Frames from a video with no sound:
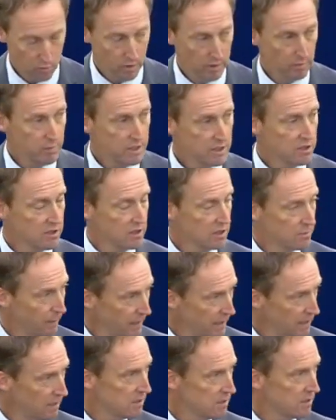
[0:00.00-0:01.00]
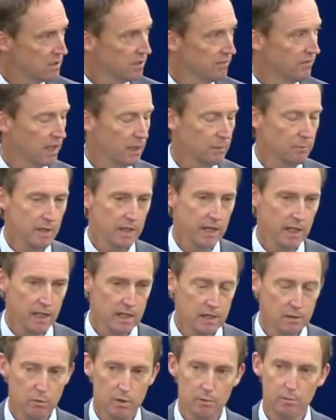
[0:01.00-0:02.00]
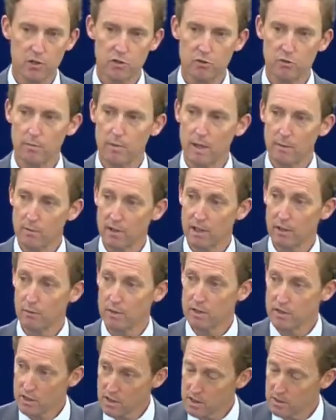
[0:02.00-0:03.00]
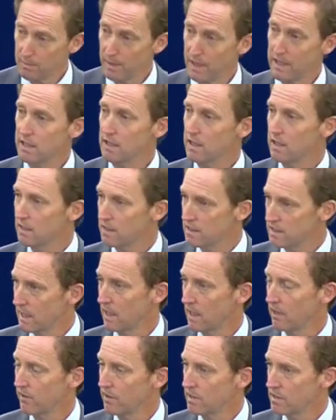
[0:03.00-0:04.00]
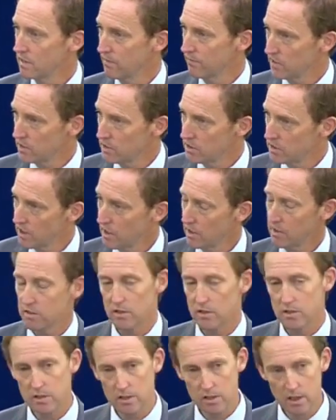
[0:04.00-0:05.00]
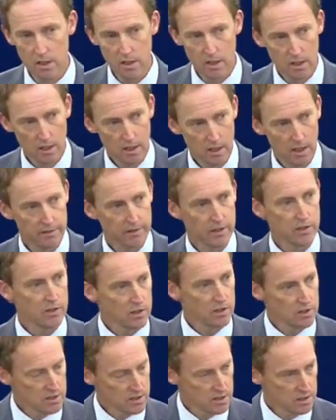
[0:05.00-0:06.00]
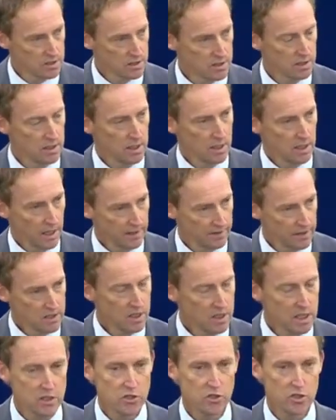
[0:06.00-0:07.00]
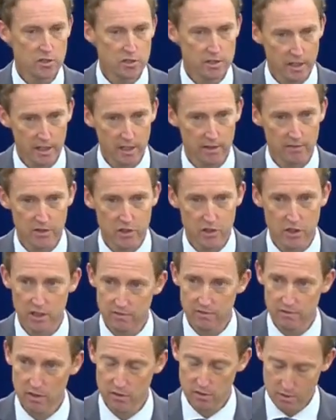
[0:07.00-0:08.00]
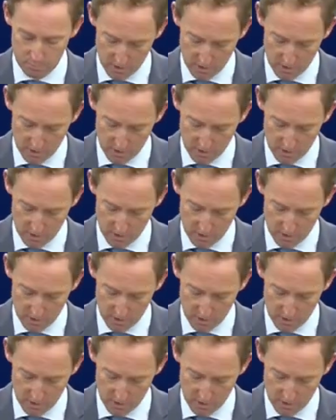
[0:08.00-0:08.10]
when we suspend development aid, we must remember that we're suspending the salaries of the doctors and the nurses and the teachers that have achieved those